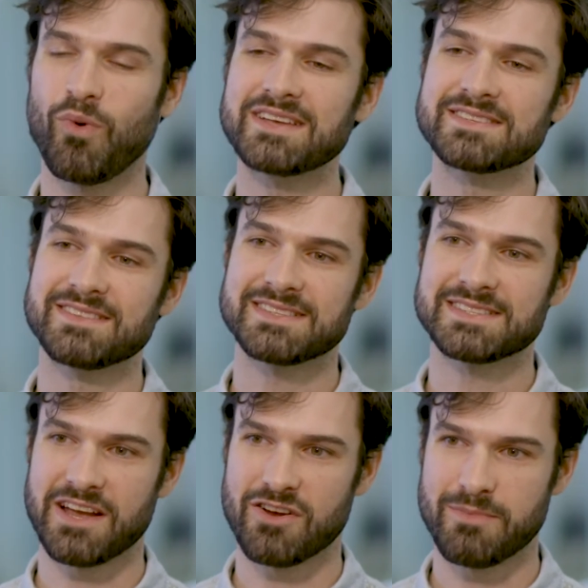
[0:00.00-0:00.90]
Why is it that
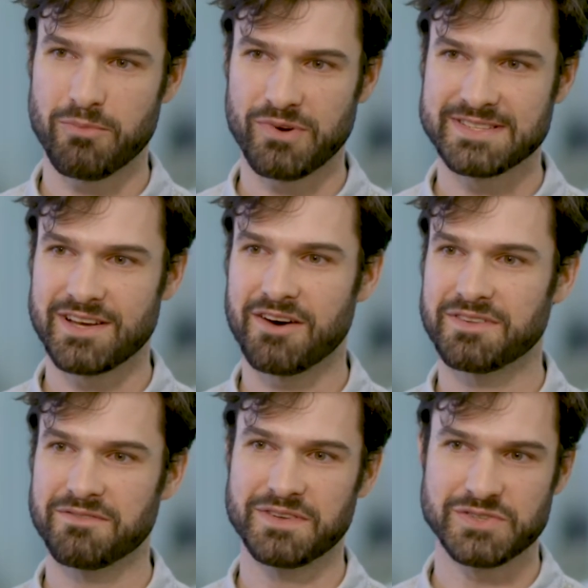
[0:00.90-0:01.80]
scary memories
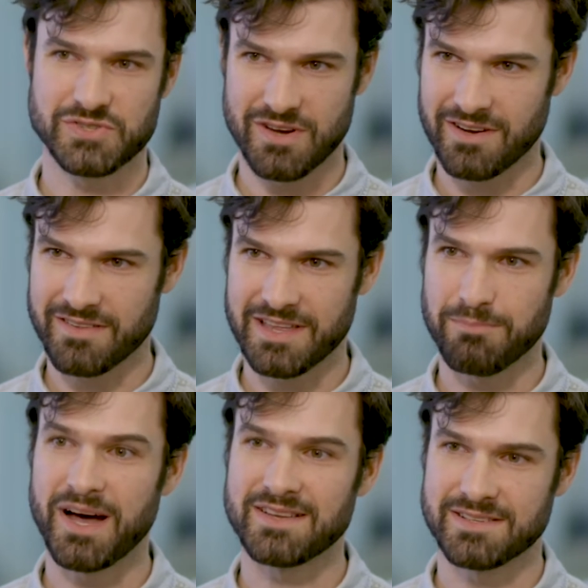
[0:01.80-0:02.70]
often feel stronger than
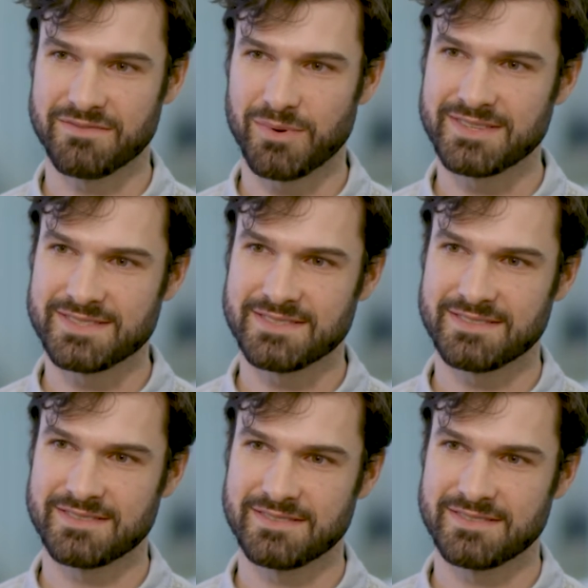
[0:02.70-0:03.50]
positive ones?